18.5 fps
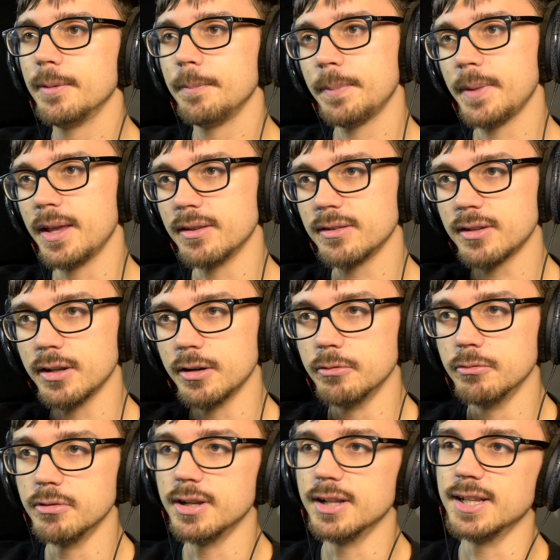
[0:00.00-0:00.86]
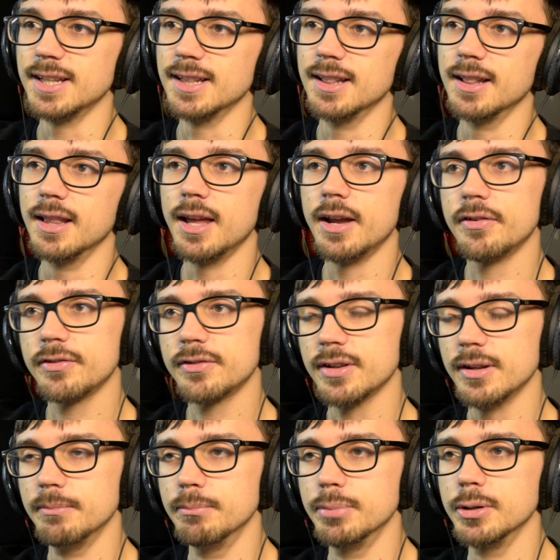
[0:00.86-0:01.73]
it's going to really
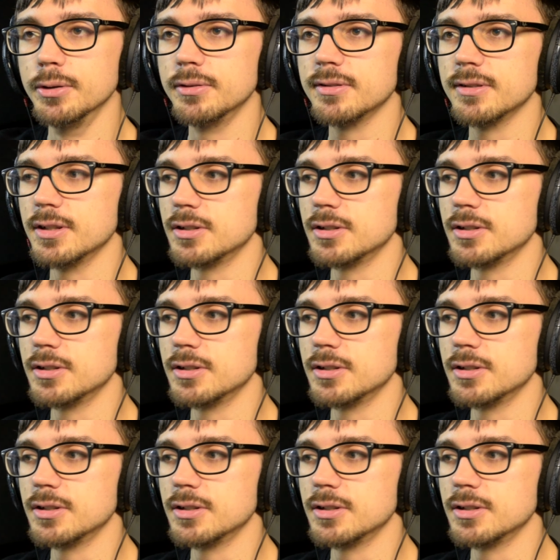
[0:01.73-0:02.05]
lift and boost the